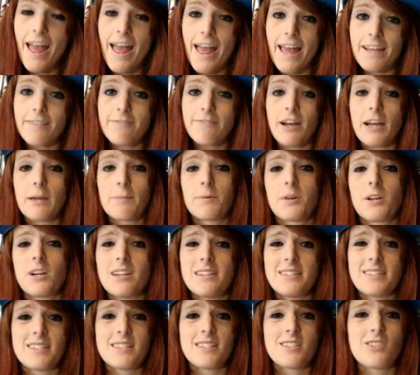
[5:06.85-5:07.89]
Egg Viper
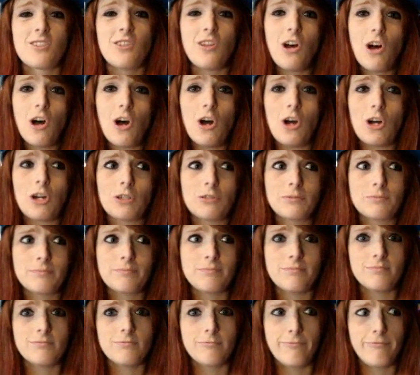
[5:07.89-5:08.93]
is this long,
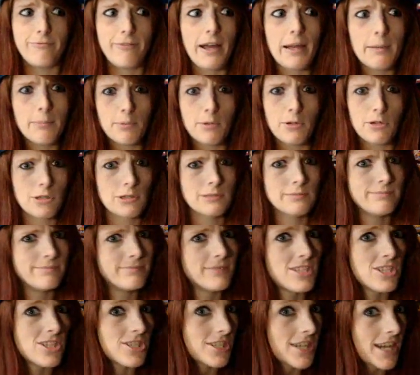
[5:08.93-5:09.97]
viper,
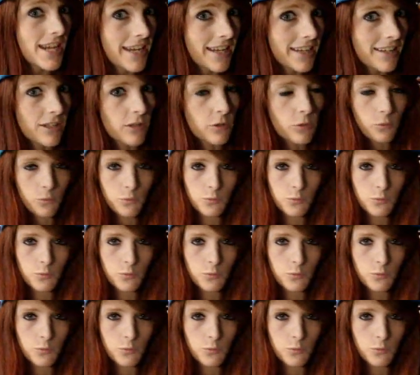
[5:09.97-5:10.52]
snake,